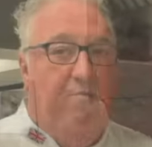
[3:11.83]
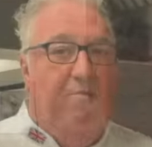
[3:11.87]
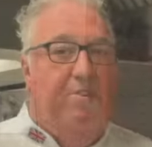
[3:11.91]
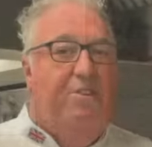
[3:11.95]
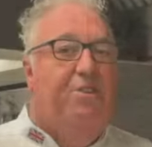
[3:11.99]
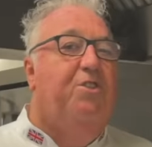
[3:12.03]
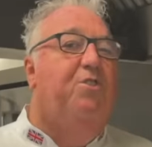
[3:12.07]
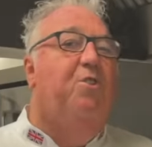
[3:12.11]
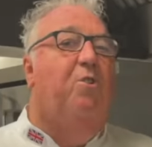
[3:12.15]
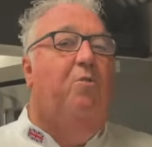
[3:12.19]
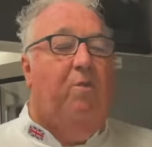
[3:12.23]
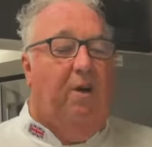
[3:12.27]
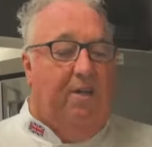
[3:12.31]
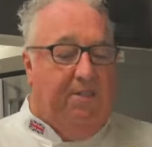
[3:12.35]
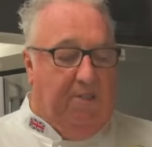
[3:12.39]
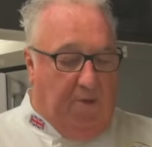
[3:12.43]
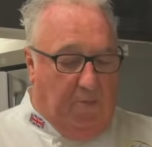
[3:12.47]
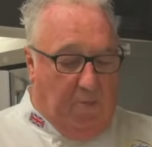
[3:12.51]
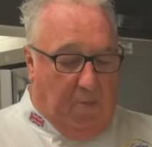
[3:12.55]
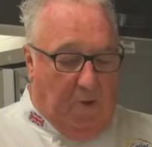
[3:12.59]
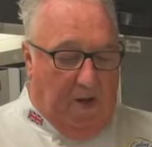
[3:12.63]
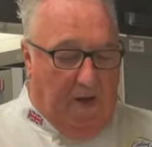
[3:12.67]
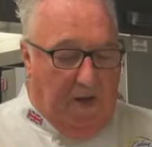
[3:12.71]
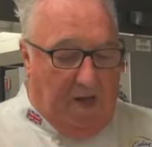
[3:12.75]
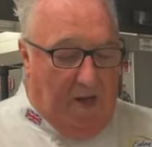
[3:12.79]
original
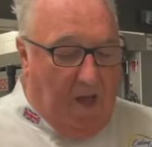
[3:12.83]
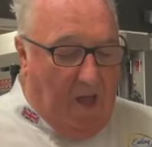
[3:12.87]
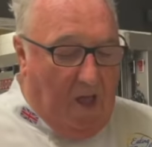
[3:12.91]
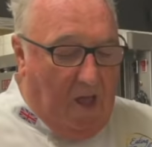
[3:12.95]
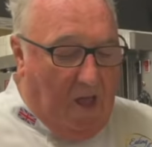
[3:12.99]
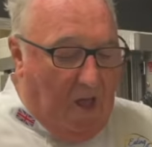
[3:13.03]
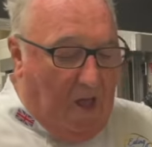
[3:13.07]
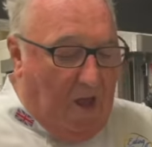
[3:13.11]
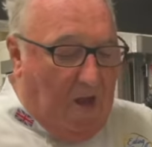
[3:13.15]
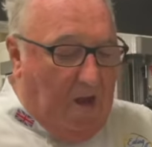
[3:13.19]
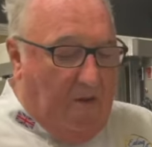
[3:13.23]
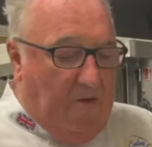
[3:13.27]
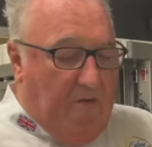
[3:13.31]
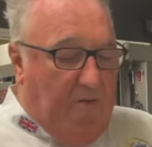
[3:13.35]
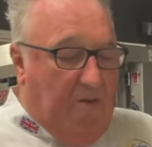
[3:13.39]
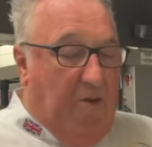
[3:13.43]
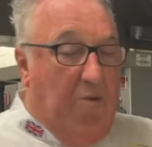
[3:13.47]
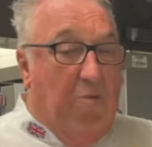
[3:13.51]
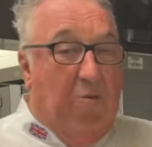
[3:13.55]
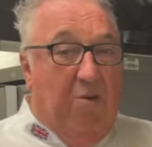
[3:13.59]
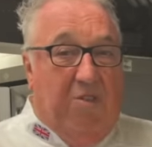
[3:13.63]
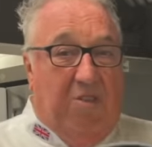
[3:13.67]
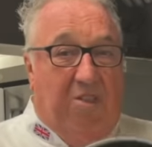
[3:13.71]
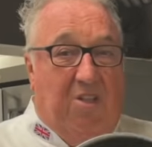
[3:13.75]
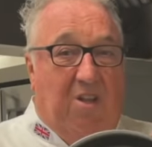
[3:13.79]
recipe,
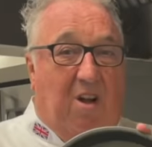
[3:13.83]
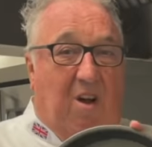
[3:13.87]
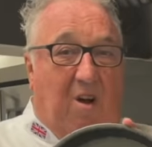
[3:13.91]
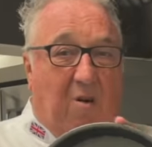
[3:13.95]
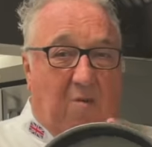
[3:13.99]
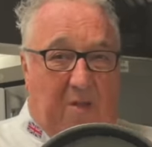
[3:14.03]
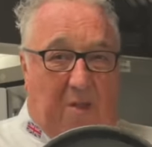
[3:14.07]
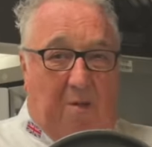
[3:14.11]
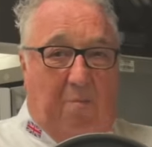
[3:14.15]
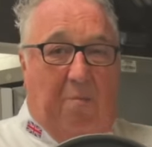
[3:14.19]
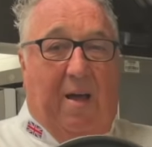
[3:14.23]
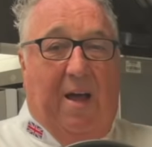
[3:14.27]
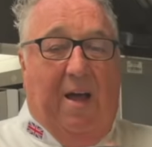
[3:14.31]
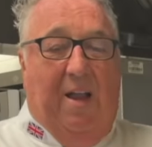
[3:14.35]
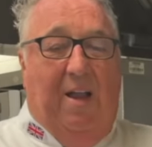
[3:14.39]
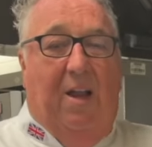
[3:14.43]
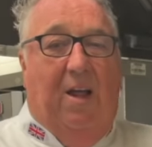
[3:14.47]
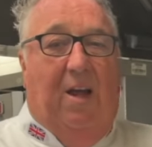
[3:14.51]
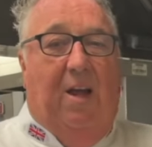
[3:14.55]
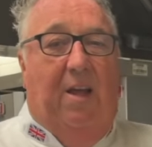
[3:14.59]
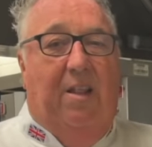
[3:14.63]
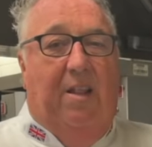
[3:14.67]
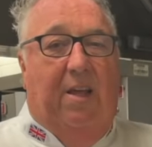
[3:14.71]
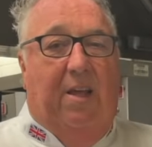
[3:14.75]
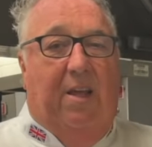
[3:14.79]
you would start with a pan
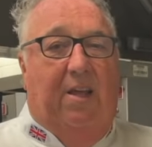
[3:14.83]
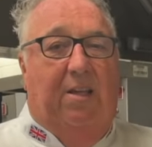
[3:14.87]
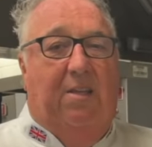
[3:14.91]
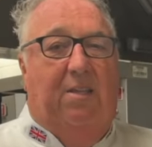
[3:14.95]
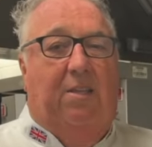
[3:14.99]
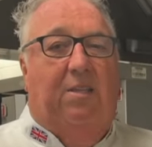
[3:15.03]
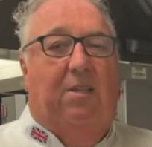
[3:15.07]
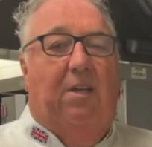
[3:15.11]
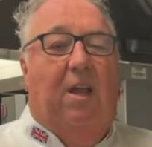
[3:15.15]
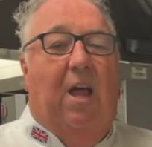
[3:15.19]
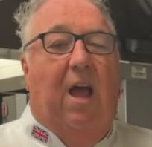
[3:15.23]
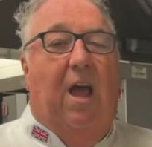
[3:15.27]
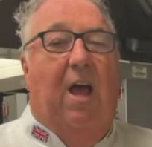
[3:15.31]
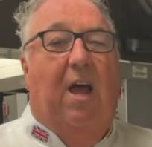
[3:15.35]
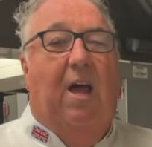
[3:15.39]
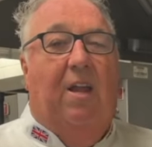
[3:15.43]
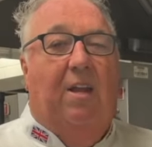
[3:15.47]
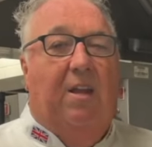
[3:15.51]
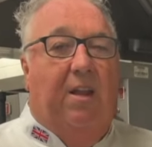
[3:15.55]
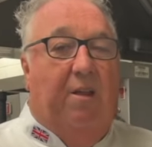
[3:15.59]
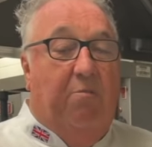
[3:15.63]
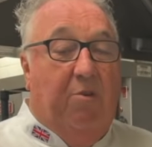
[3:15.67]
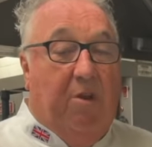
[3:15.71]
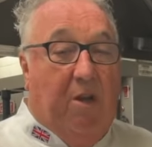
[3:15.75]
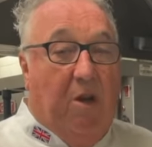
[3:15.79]
like this
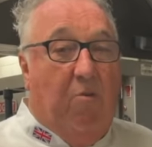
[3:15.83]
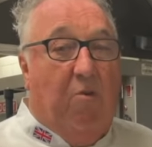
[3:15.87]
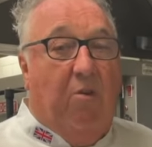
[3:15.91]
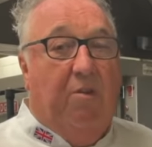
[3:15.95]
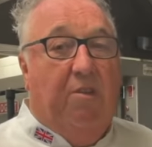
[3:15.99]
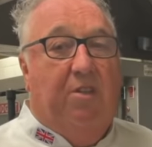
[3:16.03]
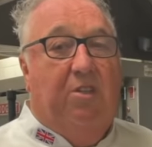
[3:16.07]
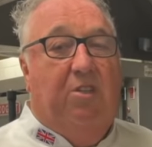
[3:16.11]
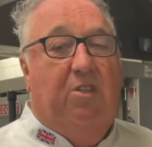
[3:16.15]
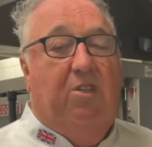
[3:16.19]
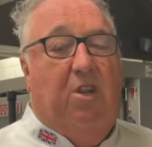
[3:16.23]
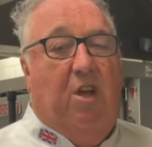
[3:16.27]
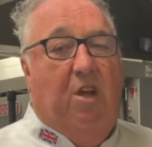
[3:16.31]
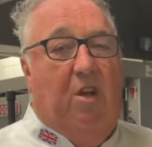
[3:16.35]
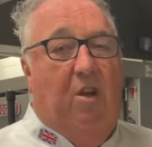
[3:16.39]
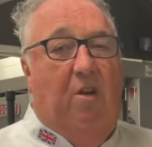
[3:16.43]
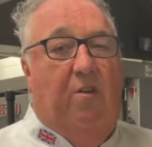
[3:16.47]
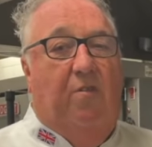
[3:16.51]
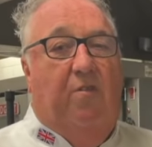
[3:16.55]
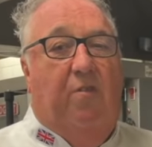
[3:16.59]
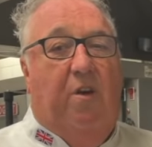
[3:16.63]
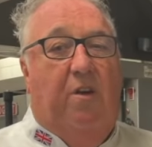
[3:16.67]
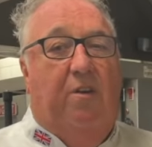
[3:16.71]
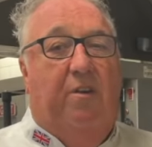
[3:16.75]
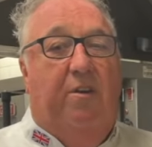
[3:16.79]
and it would go on the
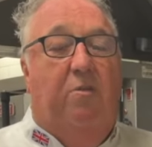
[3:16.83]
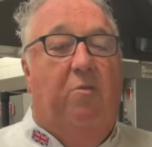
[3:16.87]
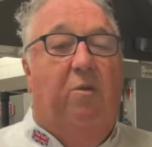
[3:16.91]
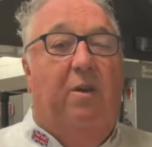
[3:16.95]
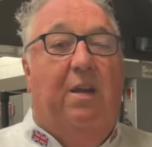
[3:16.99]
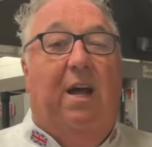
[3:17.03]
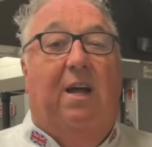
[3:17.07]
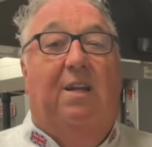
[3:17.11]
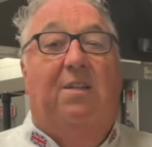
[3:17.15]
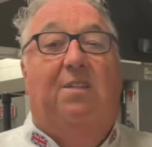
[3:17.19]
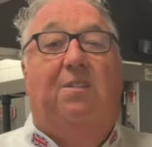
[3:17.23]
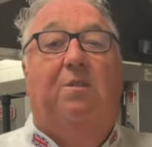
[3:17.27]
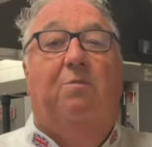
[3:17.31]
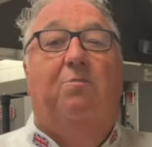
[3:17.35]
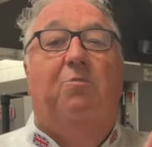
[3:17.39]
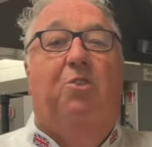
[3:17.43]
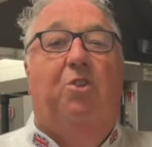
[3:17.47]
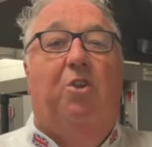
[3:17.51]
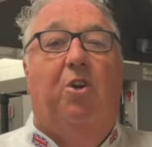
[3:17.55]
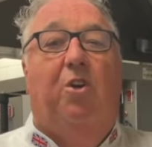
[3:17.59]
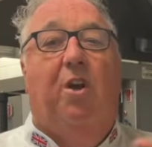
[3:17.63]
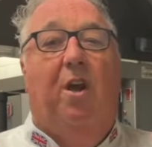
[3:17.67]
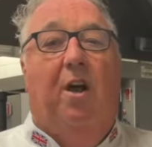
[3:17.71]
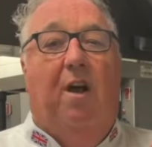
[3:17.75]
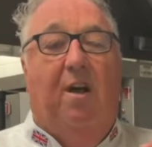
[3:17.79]
stove and you would add some
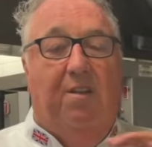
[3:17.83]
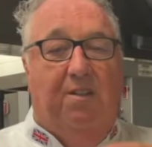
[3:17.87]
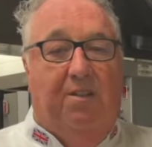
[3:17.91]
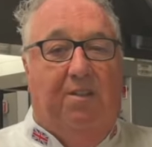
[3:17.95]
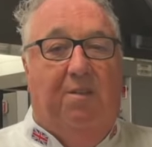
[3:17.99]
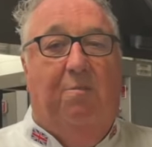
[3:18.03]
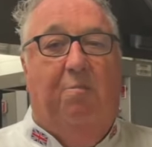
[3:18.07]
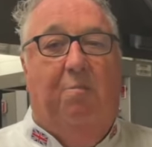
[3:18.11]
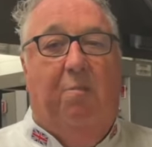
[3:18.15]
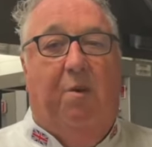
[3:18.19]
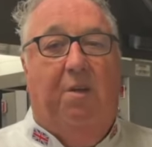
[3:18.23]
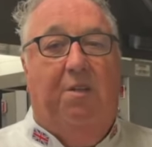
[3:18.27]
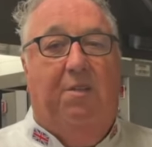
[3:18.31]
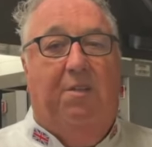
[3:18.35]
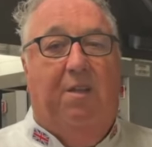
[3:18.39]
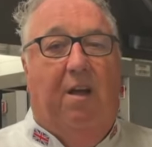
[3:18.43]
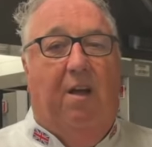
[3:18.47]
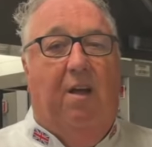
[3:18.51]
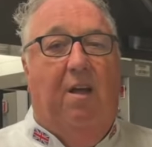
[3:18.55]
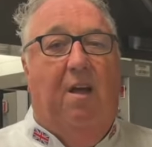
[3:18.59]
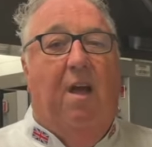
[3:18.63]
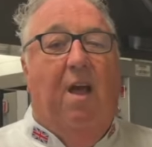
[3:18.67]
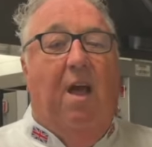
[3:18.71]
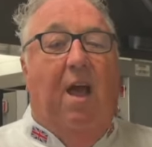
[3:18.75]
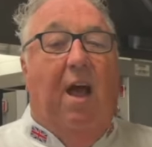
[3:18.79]
sugar and some
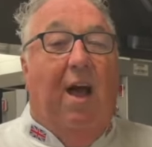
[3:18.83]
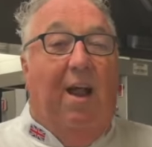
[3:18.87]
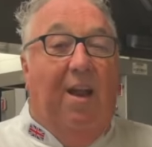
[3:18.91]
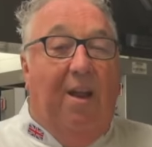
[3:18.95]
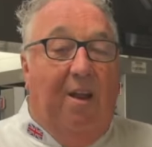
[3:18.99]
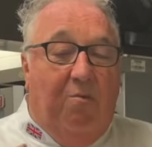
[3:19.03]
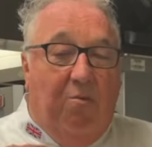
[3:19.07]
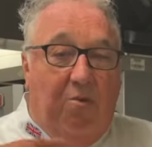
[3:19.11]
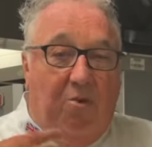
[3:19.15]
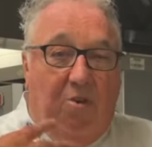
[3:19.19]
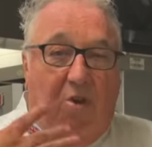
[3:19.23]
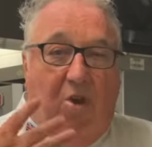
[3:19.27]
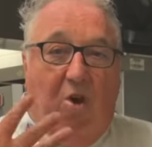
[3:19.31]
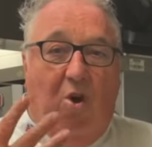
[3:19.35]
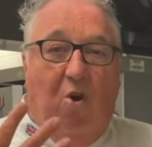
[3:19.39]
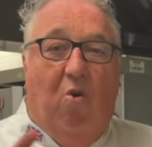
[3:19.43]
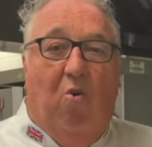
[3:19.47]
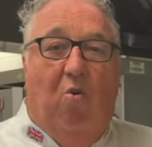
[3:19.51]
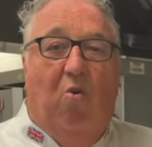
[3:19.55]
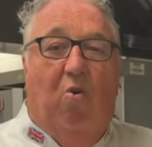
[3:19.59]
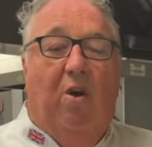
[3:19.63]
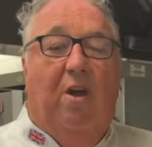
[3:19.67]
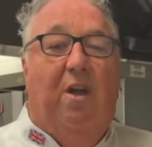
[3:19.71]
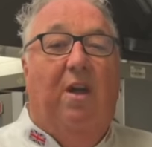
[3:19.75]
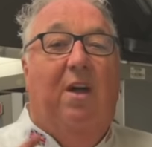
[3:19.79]
butter and it would
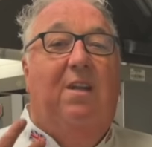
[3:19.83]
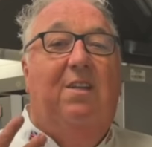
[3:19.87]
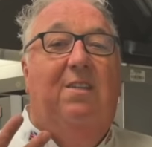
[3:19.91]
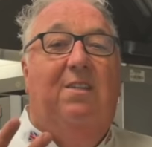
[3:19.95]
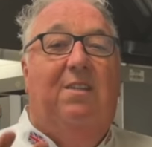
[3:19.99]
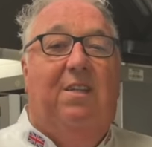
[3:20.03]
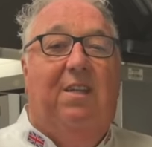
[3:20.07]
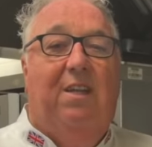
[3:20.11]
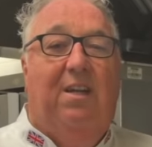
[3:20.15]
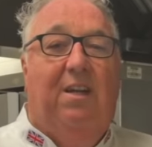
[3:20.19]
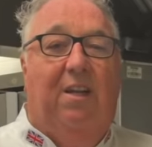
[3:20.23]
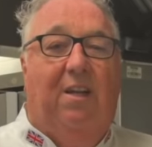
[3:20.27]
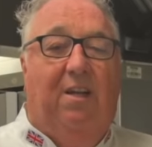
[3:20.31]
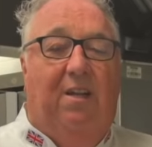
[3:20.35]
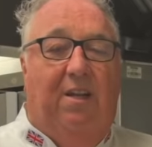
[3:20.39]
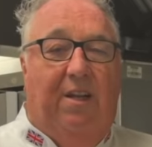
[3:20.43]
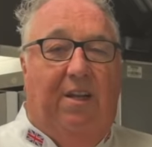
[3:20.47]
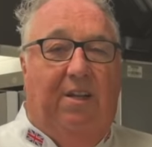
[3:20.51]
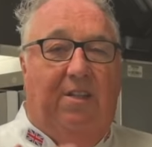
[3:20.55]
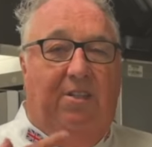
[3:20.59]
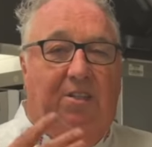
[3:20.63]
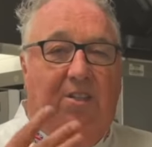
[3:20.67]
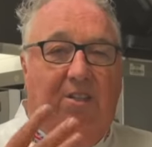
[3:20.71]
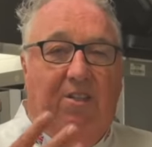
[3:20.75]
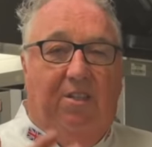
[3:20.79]
cook until
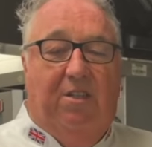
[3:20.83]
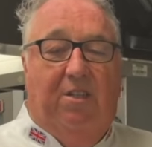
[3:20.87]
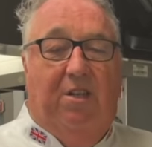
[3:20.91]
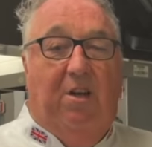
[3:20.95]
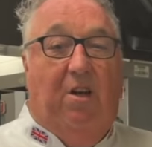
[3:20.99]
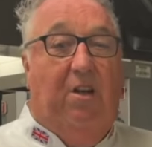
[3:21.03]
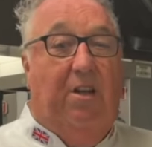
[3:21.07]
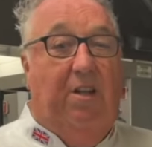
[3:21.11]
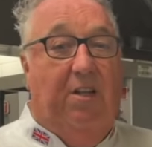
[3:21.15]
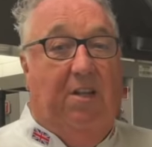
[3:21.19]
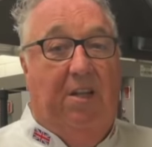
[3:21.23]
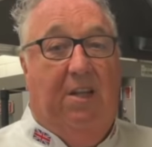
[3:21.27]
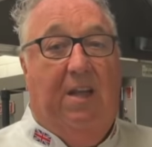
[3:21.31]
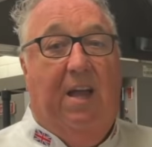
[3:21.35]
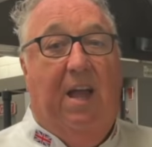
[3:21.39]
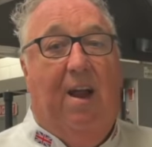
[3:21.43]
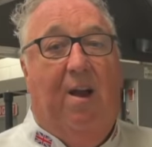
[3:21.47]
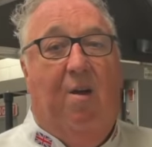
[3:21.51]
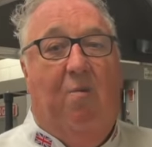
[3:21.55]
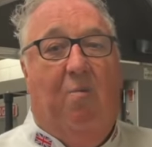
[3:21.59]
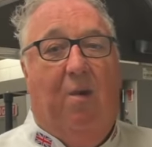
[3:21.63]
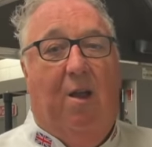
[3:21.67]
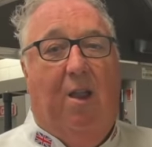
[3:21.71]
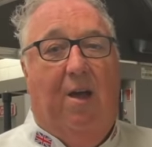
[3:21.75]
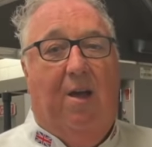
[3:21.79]
it just started to
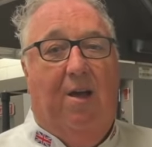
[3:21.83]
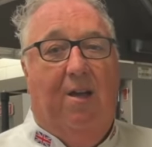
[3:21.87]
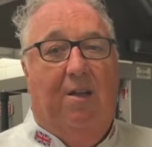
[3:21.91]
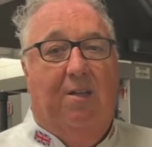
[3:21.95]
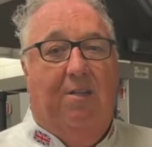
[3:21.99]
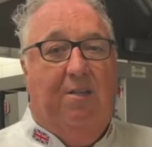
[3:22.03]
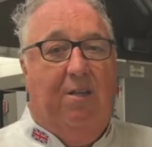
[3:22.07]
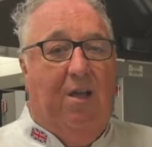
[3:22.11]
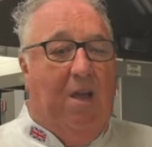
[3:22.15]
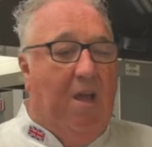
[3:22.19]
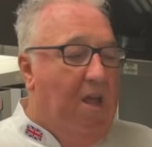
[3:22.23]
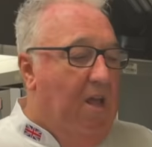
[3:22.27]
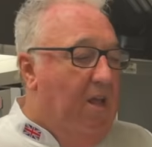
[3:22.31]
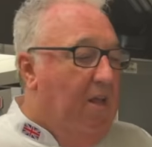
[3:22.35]
caramelize.